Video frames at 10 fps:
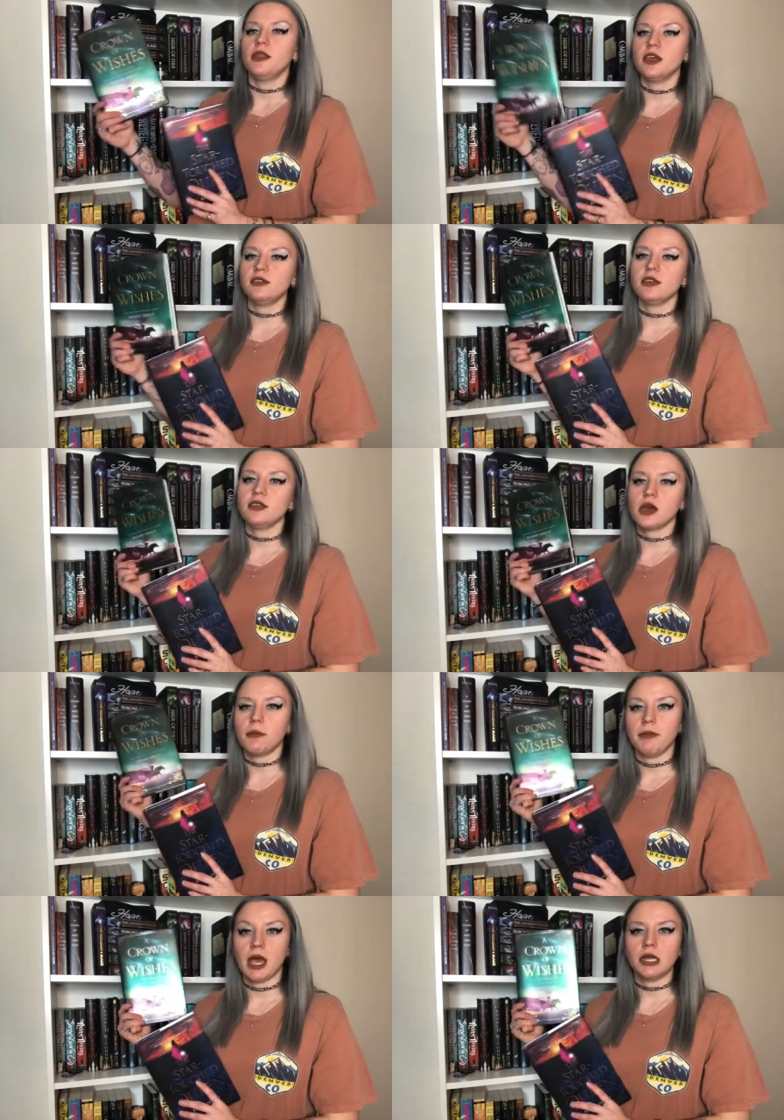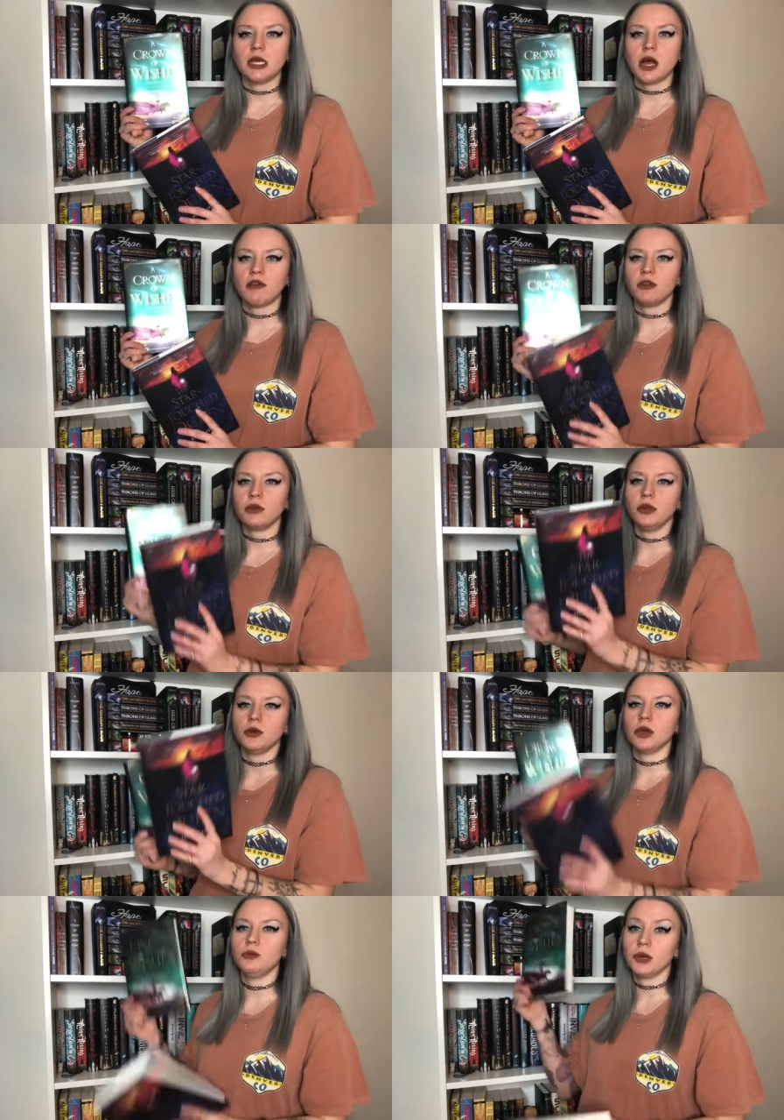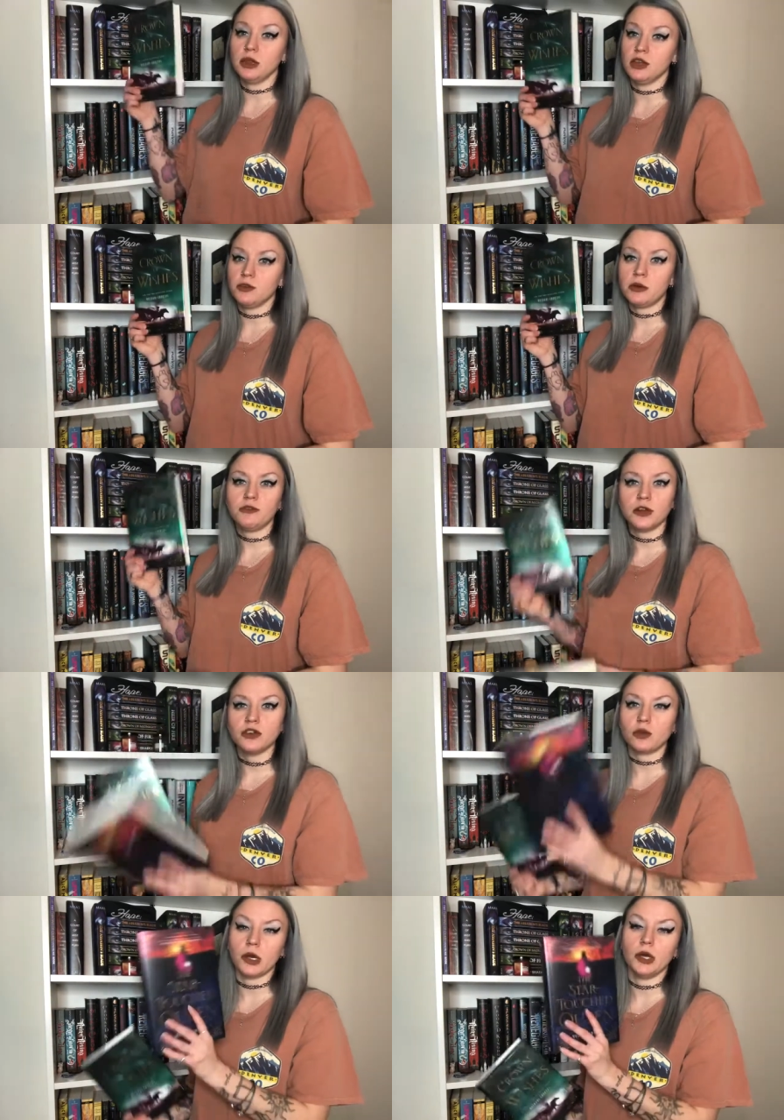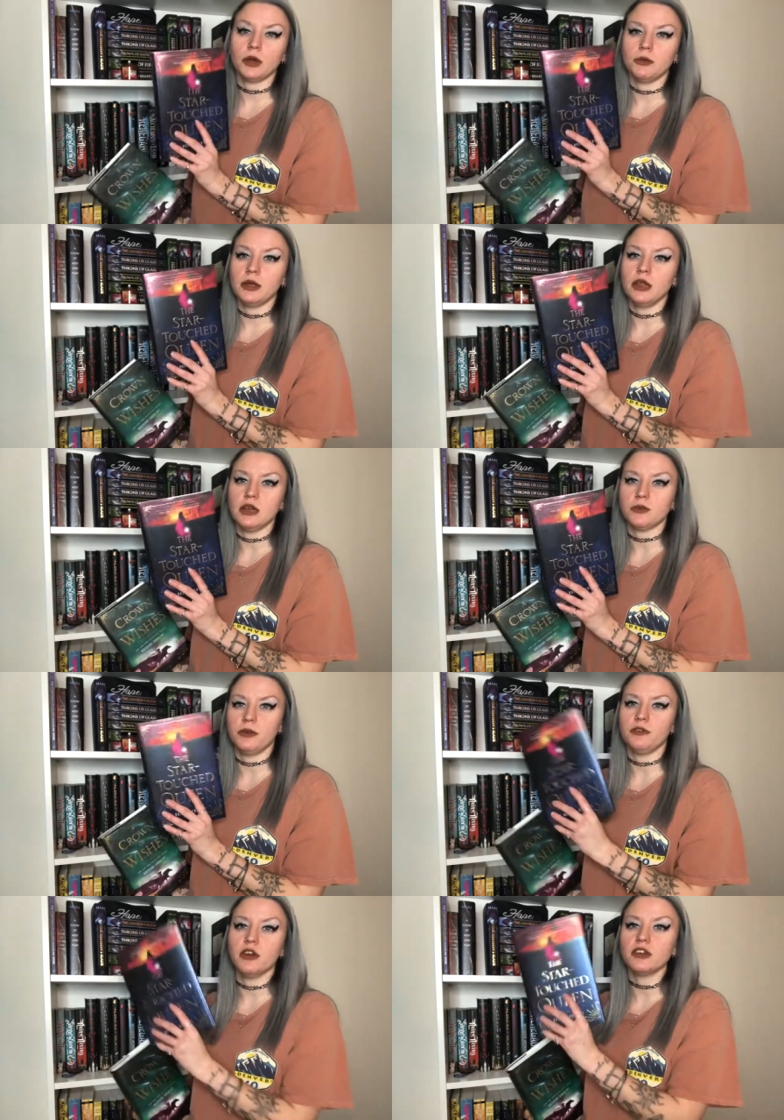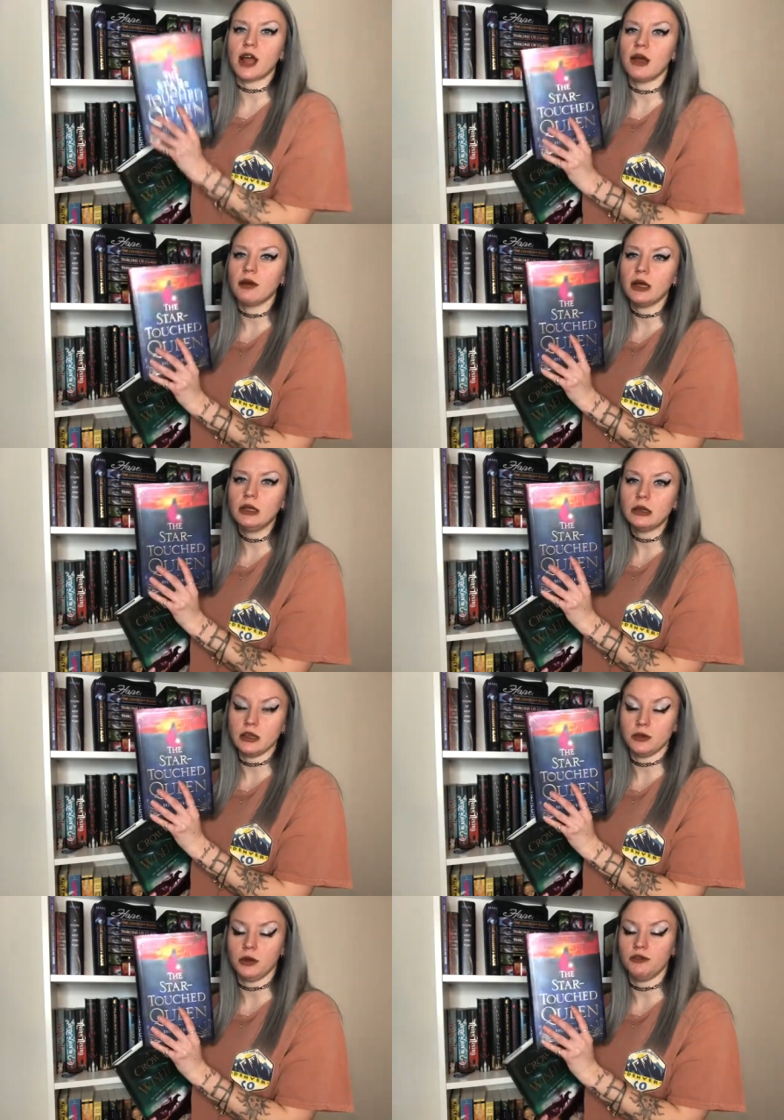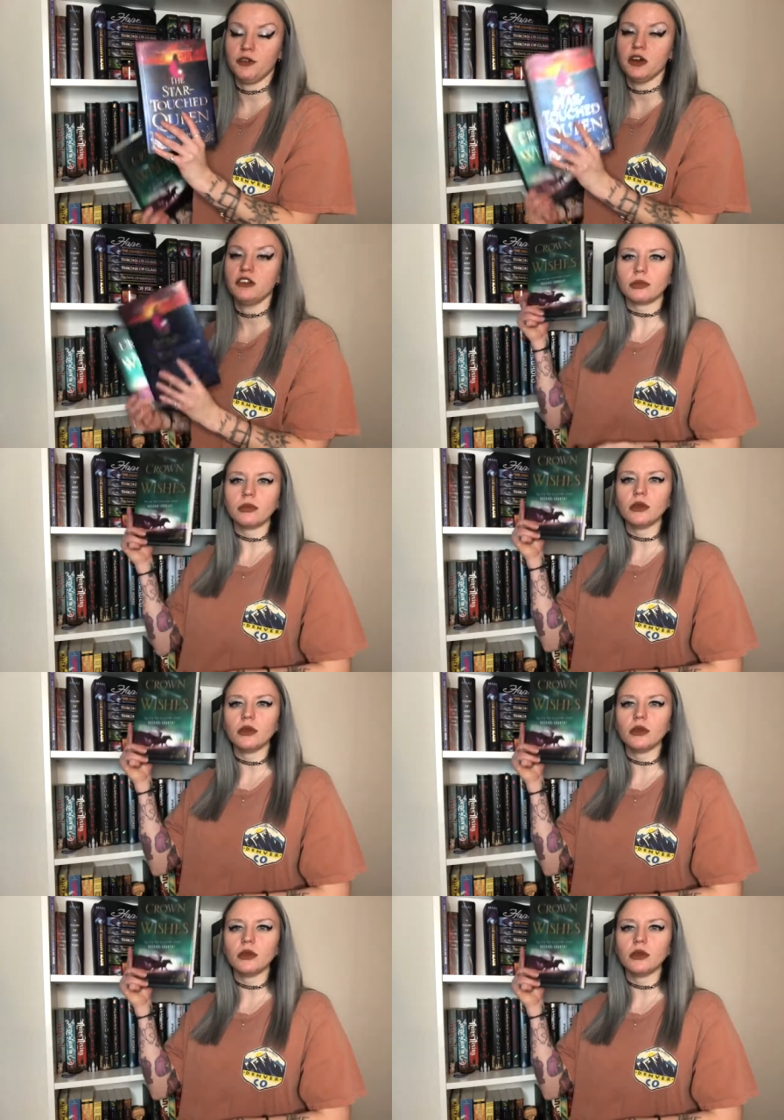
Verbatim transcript: this is a companion novel. You could read this one first or you could read this one first. I read this one first.